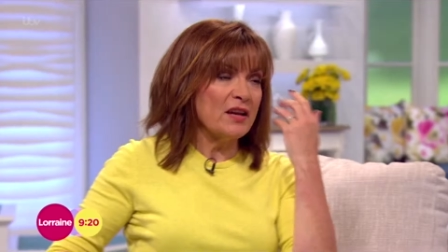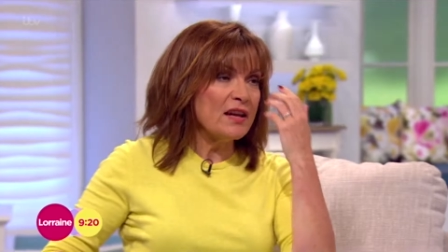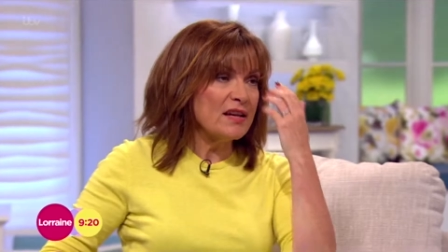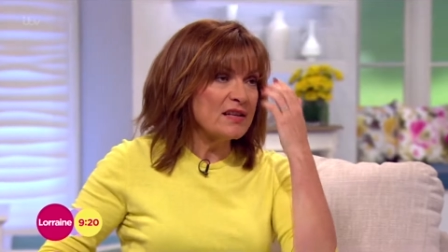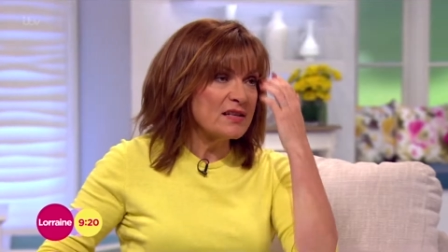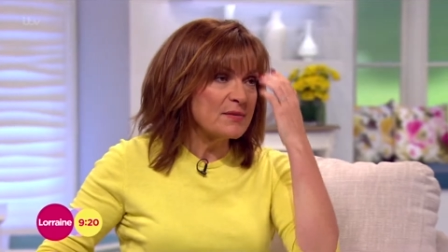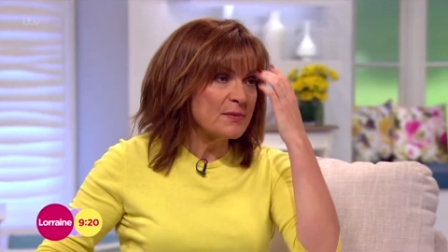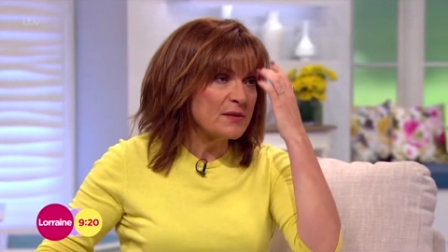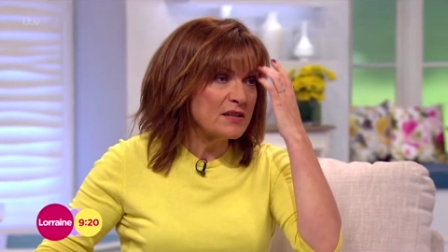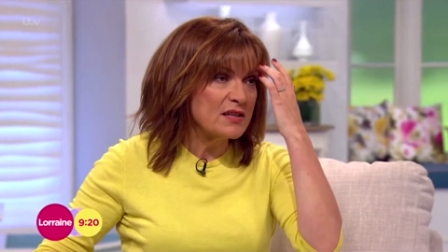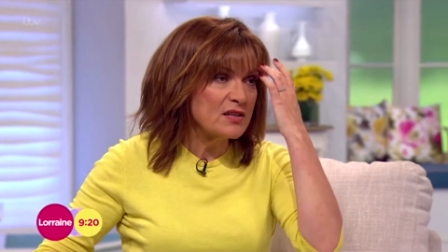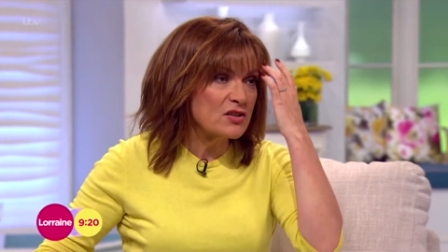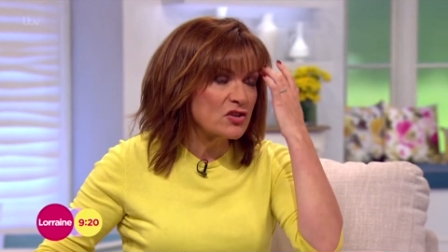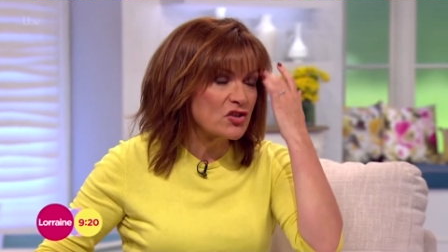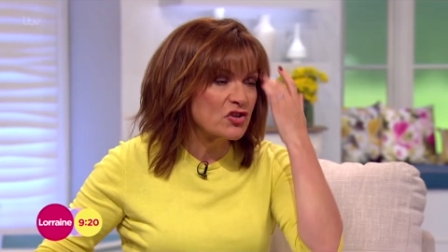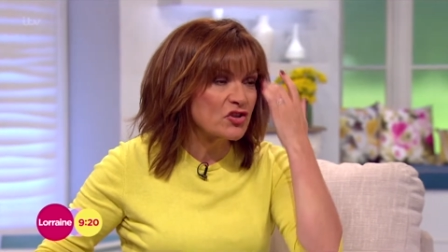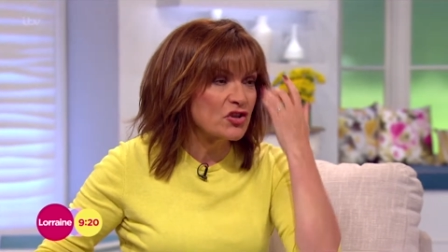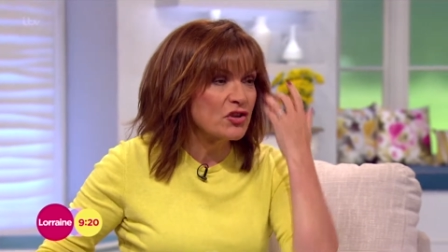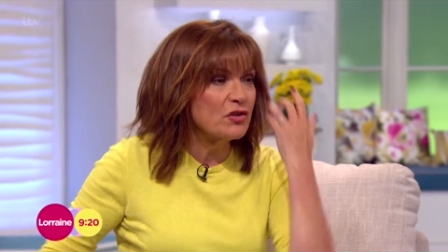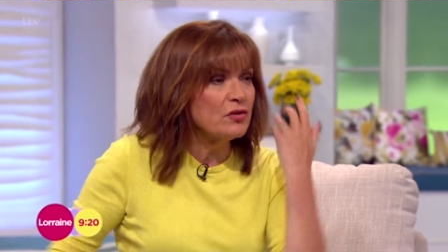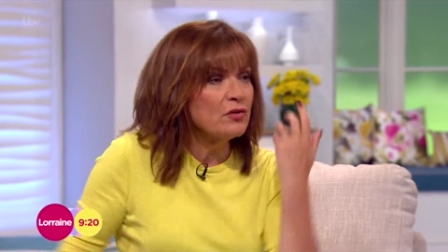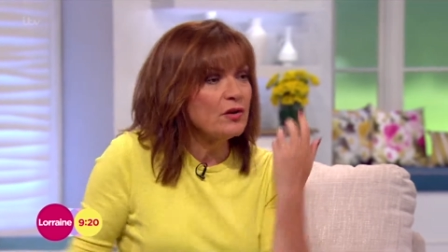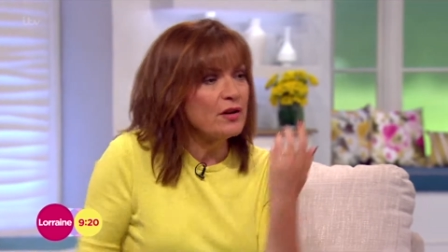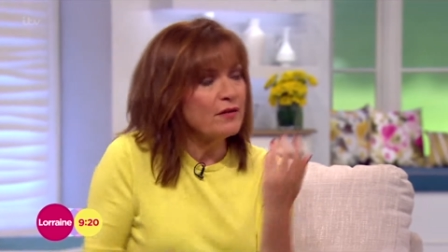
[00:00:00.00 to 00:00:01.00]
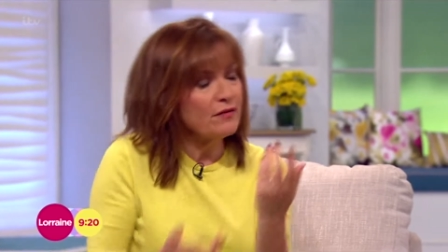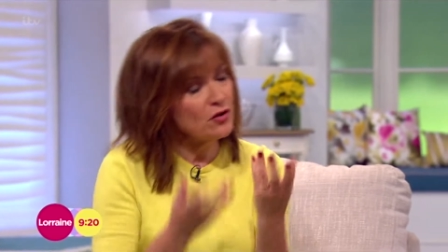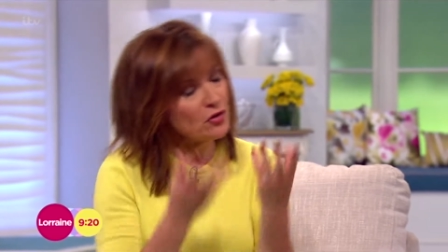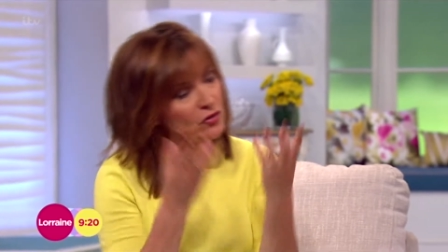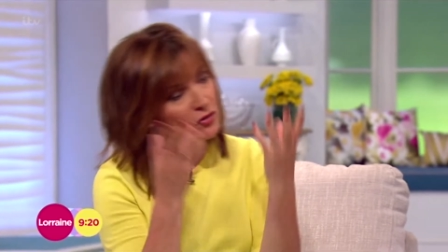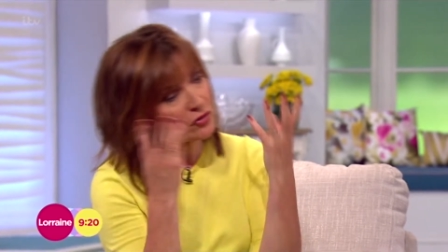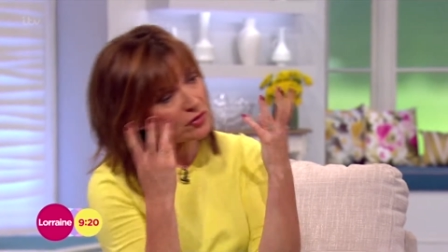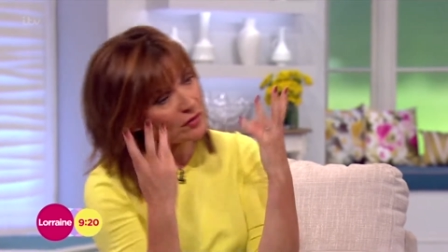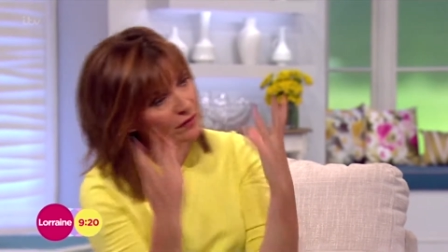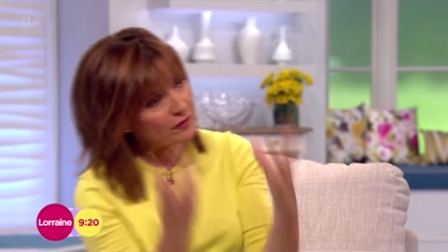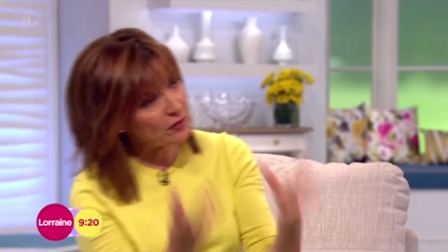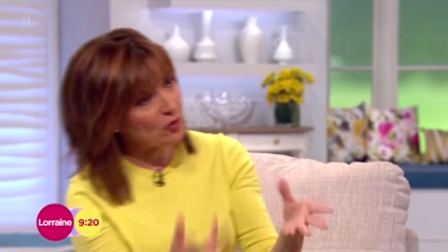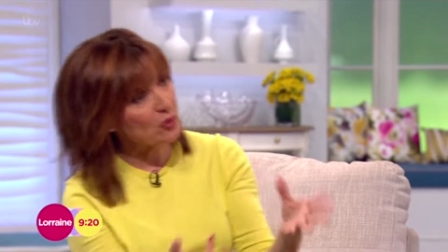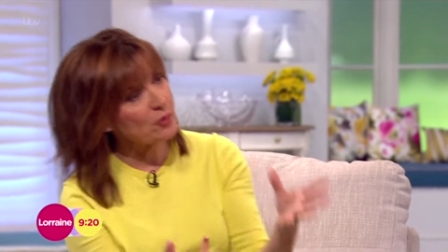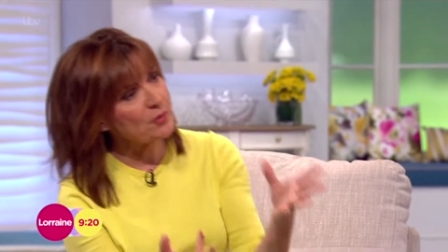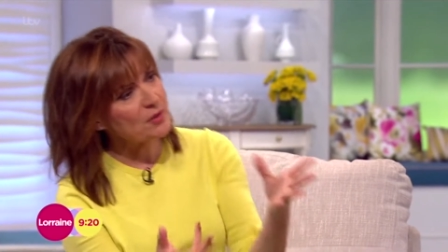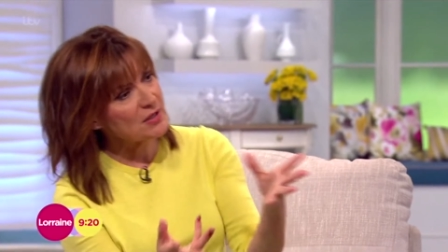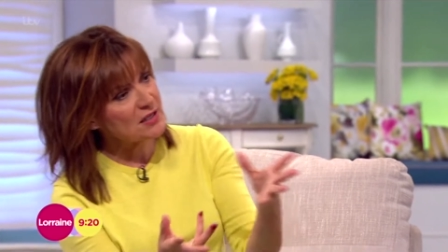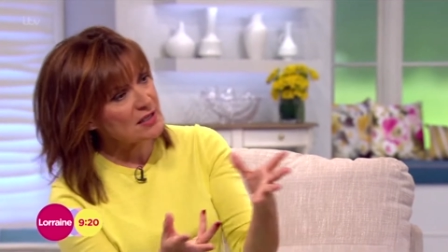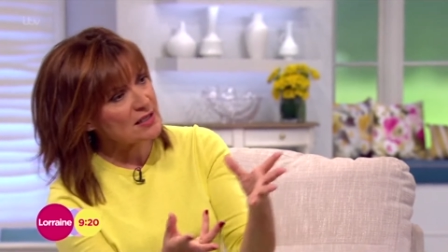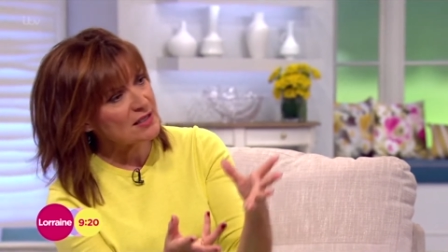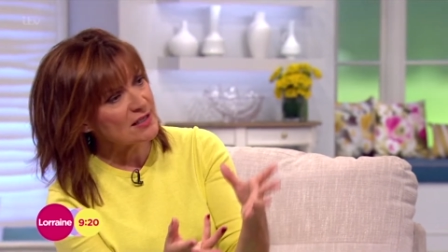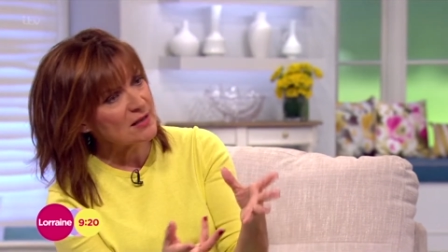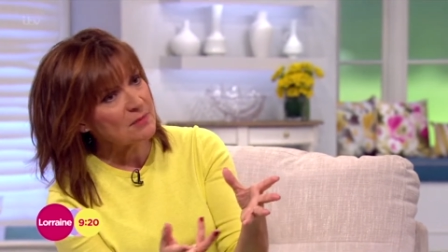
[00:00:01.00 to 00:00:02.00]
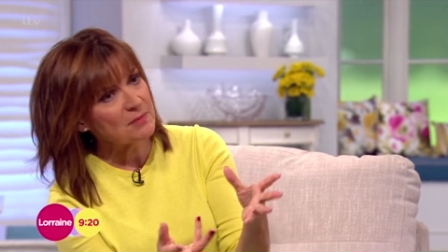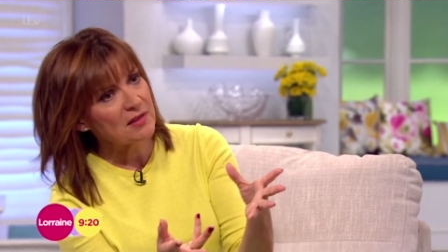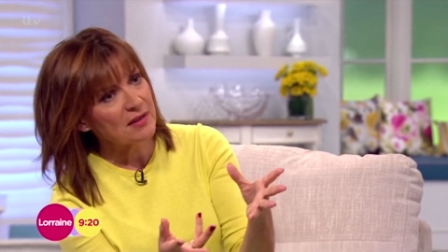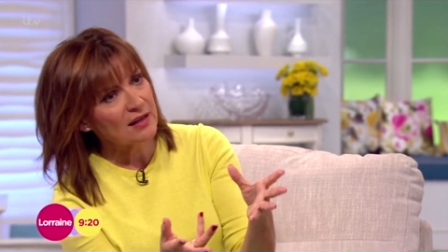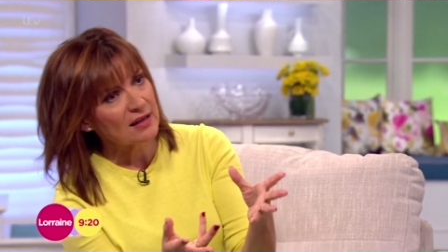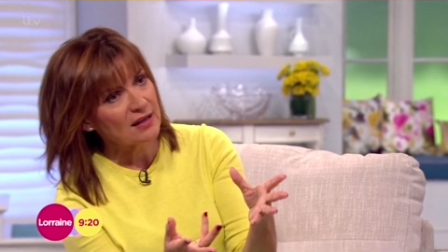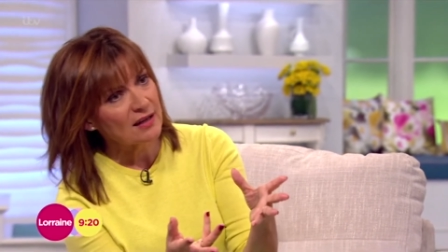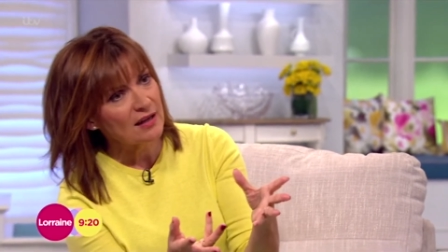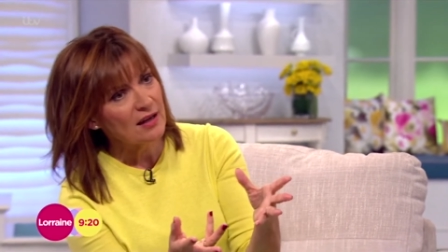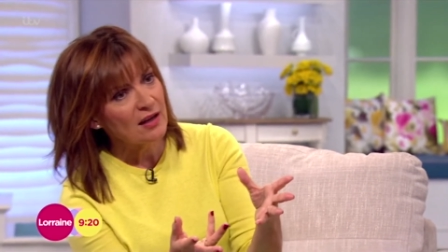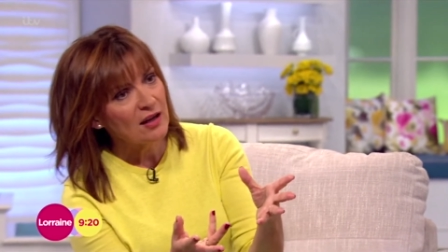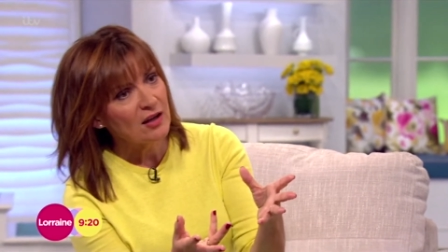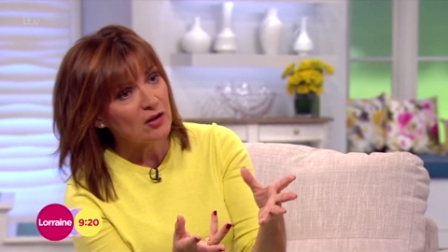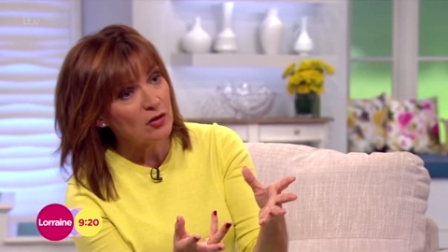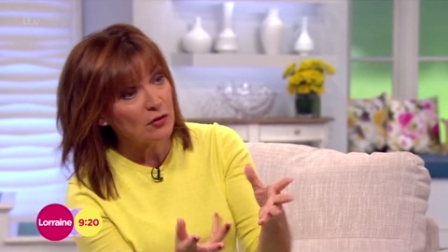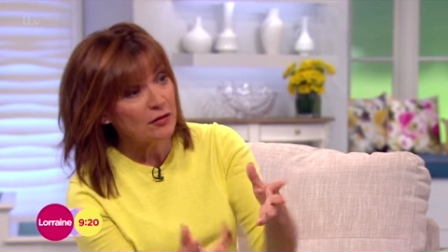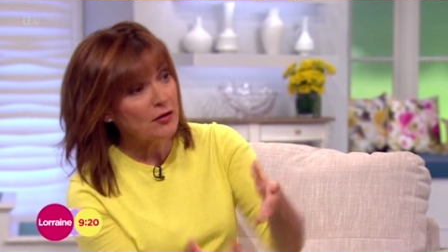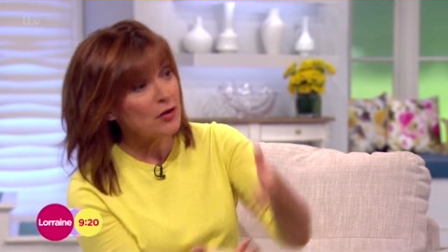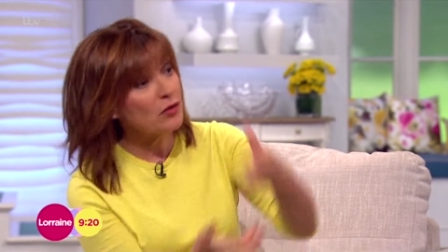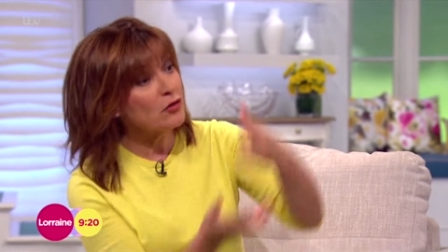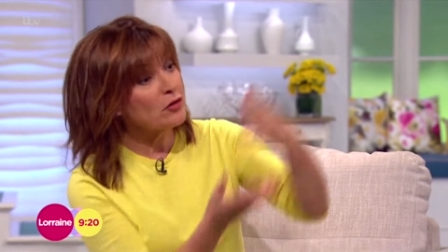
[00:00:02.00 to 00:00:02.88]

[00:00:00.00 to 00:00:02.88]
it is, but it's true. And if you look forward to something, you know, if you're